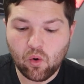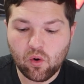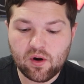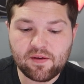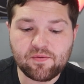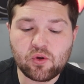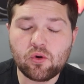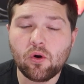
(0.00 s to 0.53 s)
Or
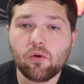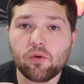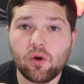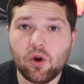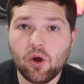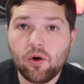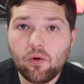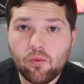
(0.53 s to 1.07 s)
if you
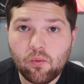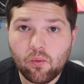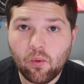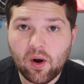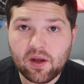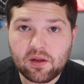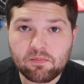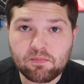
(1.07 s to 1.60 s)
don't know
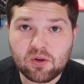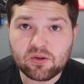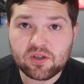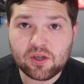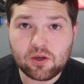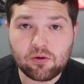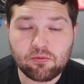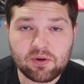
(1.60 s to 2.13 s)
what
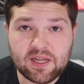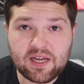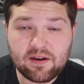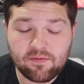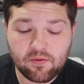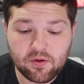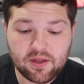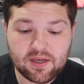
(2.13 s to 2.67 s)
music you
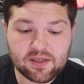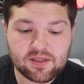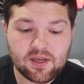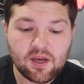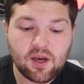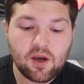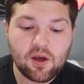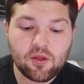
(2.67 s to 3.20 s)
need for this,